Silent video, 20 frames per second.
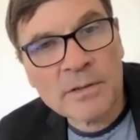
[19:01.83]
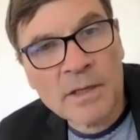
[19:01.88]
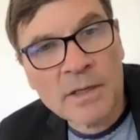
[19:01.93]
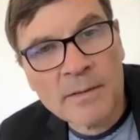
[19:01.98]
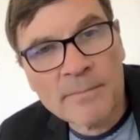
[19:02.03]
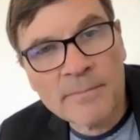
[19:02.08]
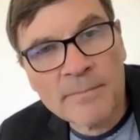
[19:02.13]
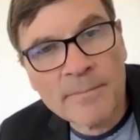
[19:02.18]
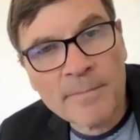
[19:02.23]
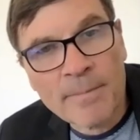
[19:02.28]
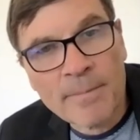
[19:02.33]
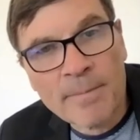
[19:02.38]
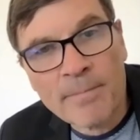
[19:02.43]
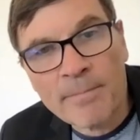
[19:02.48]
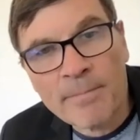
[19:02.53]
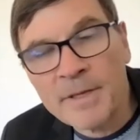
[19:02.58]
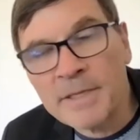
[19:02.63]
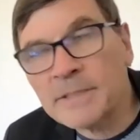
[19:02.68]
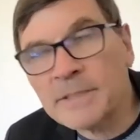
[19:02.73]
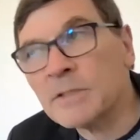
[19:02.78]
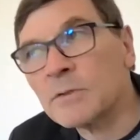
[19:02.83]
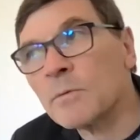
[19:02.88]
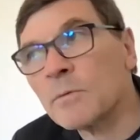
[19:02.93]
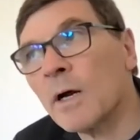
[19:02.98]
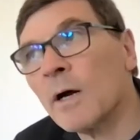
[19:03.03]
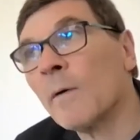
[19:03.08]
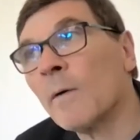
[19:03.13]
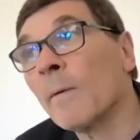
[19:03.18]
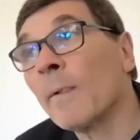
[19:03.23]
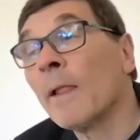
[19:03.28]
um, piece as
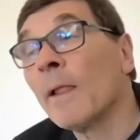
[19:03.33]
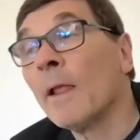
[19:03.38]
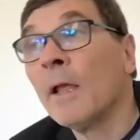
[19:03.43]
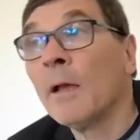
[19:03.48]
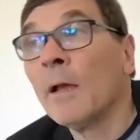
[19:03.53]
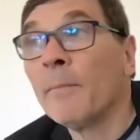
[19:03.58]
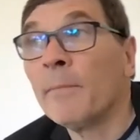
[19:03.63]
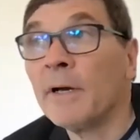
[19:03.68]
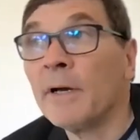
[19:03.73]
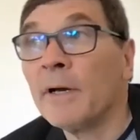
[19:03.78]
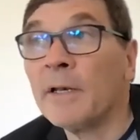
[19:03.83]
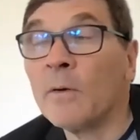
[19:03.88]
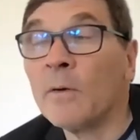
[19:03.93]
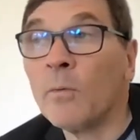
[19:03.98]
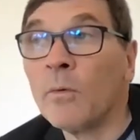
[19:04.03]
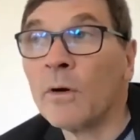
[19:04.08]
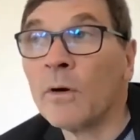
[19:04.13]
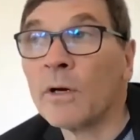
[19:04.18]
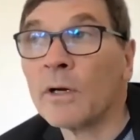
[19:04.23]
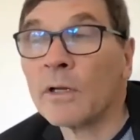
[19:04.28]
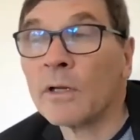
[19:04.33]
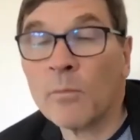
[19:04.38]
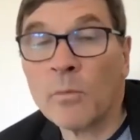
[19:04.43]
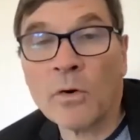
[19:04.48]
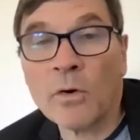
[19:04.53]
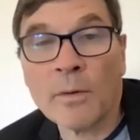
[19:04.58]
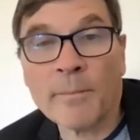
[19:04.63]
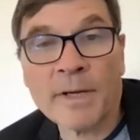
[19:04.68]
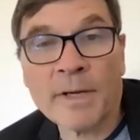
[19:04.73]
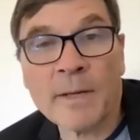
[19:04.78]
well. But in the work,
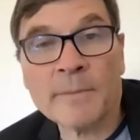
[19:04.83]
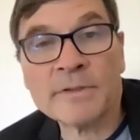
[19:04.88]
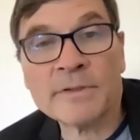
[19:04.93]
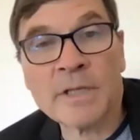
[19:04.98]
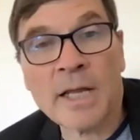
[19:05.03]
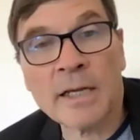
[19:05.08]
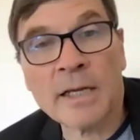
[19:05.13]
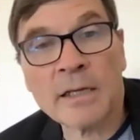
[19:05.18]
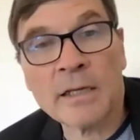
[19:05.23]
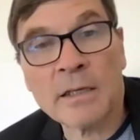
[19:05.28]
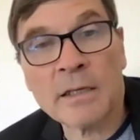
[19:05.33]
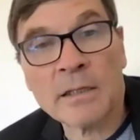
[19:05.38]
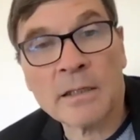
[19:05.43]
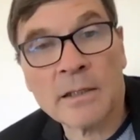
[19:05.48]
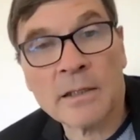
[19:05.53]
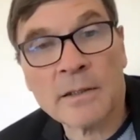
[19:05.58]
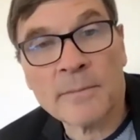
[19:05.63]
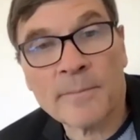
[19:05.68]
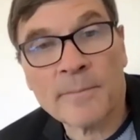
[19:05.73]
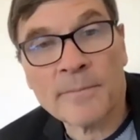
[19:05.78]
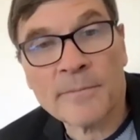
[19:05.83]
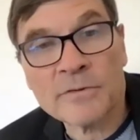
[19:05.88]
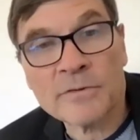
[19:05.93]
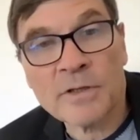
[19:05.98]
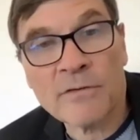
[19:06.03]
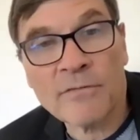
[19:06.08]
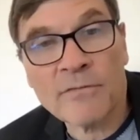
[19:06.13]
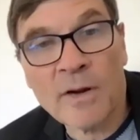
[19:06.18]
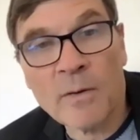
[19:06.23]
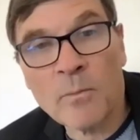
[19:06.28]
work becomes an anchor.
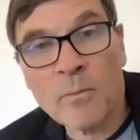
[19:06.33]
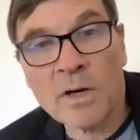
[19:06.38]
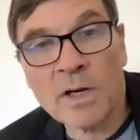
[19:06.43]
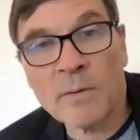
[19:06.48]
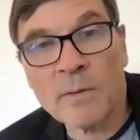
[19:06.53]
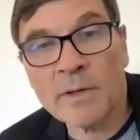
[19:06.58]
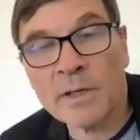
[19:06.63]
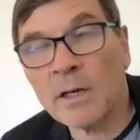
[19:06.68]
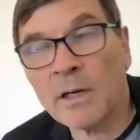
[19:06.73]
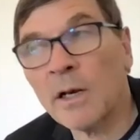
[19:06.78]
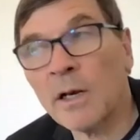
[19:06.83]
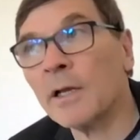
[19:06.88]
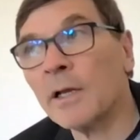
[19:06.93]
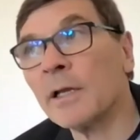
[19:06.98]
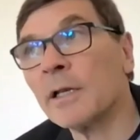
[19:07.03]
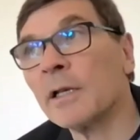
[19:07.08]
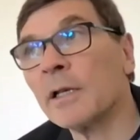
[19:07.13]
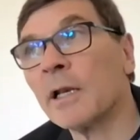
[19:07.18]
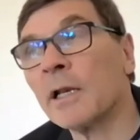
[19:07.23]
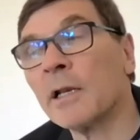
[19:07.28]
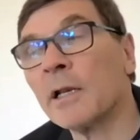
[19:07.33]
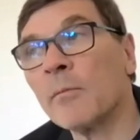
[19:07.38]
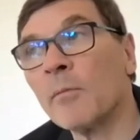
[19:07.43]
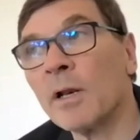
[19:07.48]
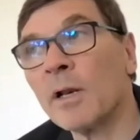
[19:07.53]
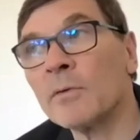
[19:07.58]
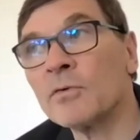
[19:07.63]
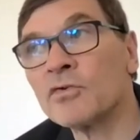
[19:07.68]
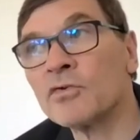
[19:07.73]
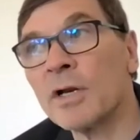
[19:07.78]
So if I'm working with a client and
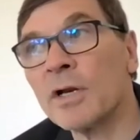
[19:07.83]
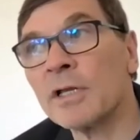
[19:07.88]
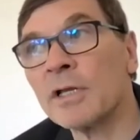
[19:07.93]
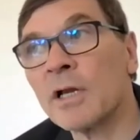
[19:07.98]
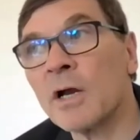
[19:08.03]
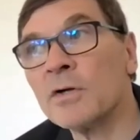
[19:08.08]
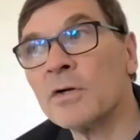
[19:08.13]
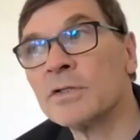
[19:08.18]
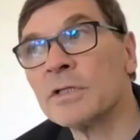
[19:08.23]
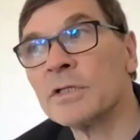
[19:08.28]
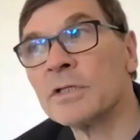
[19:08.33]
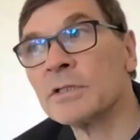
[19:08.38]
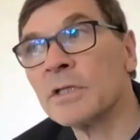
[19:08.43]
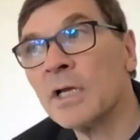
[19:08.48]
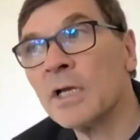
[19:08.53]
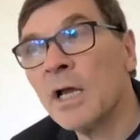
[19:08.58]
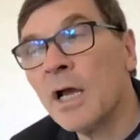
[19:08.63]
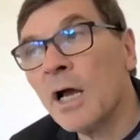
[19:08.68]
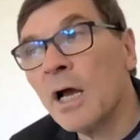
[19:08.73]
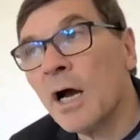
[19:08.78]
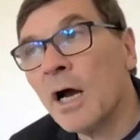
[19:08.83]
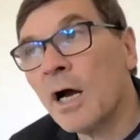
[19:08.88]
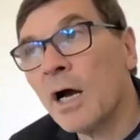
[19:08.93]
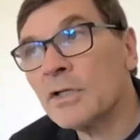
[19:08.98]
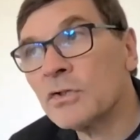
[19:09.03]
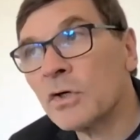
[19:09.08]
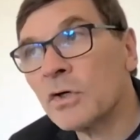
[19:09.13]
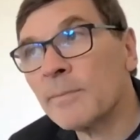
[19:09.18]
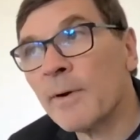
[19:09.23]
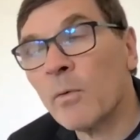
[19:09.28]
when I'm training coaches, I
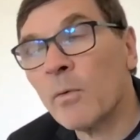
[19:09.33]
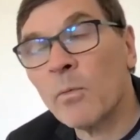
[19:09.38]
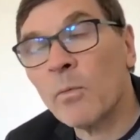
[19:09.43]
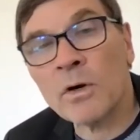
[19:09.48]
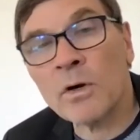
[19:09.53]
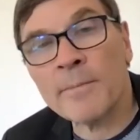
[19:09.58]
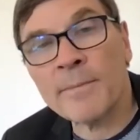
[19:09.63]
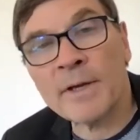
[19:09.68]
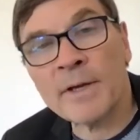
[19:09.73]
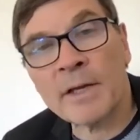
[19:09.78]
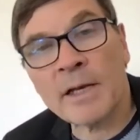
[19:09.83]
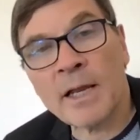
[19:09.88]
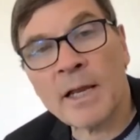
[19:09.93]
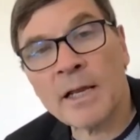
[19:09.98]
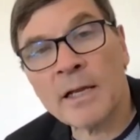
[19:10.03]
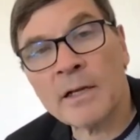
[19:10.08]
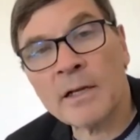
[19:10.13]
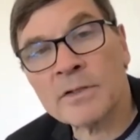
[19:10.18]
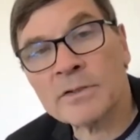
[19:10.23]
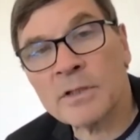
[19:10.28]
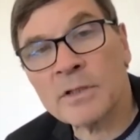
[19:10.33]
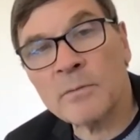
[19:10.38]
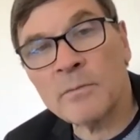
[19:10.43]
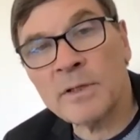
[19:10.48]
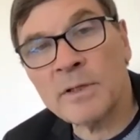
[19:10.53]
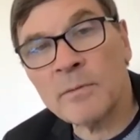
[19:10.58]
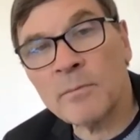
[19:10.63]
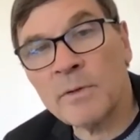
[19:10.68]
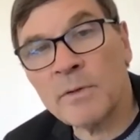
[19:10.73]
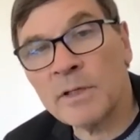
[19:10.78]
talk about work being an anchor. So
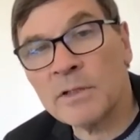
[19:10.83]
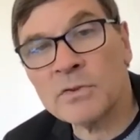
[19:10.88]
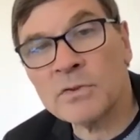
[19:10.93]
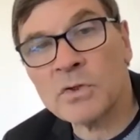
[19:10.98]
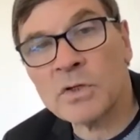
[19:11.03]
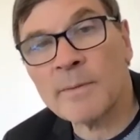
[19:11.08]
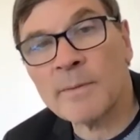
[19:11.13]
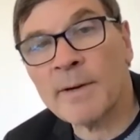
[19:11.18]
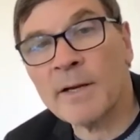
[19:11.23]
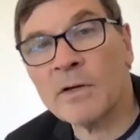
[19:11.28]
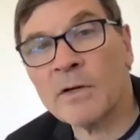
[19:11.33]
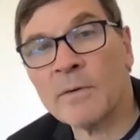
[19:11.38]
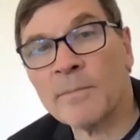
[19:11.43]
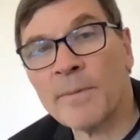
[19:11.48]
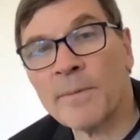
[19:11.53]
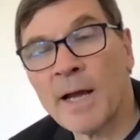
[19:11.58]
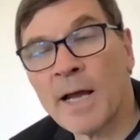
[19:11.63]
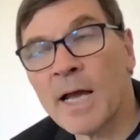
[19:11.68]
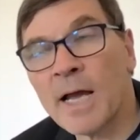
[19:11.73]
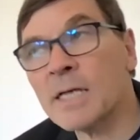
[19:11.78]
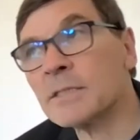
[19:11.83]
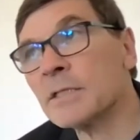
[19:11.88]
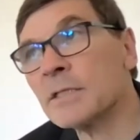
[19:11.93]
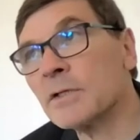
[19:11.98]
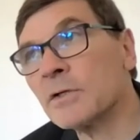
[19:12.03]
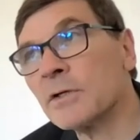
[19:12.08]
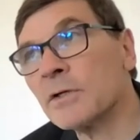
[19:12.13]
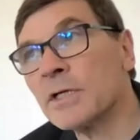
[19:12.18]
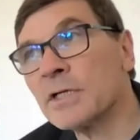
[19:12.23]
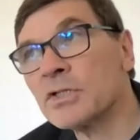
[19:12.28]
we, we can talk about your past
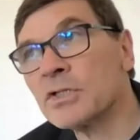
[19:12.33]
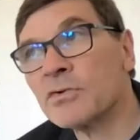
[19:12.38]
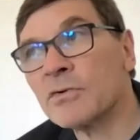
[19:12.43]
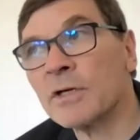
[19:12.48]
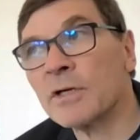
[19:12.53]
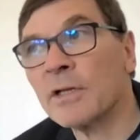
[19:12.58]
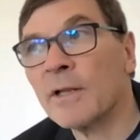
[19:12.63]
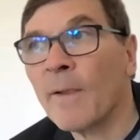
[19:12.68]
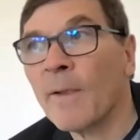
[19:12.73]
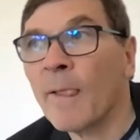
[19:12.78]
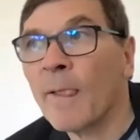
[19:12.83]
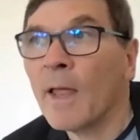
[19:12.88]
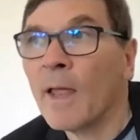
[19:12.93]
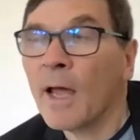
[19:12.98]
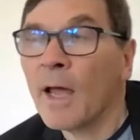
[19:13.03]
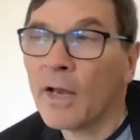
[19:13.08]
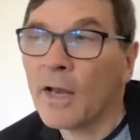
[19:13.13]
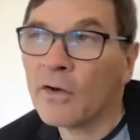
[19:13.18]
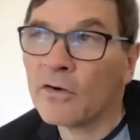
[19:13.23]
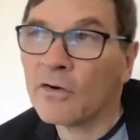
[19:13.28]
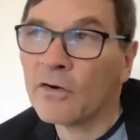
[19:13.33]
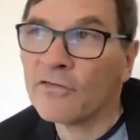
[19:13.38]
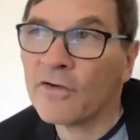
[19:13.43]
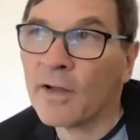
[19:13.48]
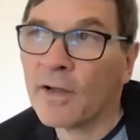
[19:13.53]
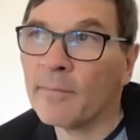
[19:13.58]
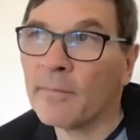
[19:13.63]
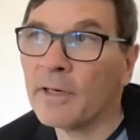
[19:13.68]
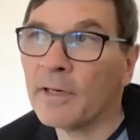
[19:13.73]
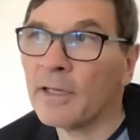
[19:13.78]
and your history and your
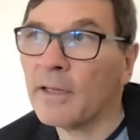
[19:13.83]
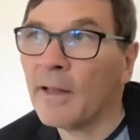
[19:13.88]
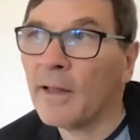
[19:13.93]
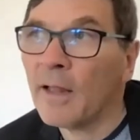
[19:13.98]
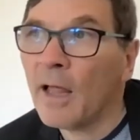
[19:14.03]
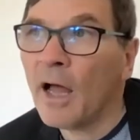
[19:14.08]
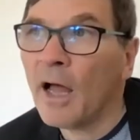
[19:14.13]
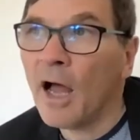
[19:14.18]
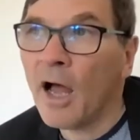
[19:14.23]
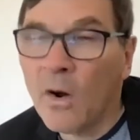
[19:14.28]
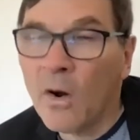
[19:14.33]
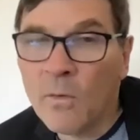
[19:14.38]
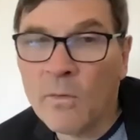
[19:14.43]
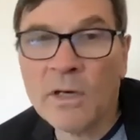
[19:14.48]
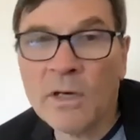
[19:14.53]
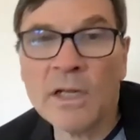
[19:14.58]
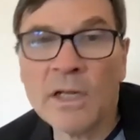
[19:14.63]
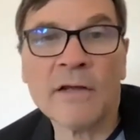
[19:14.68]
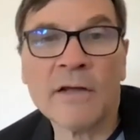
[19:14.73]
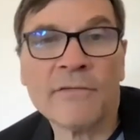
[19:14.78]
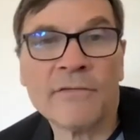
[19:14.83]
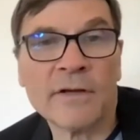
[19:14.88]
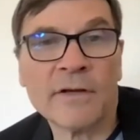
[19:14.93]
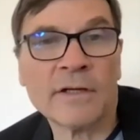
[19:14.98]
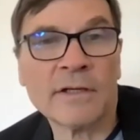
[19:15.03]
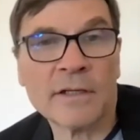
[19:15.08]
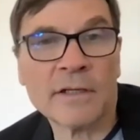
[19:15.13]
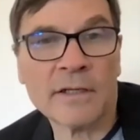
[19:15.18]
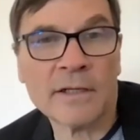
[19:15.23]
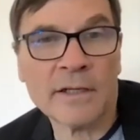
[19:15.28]
family only if it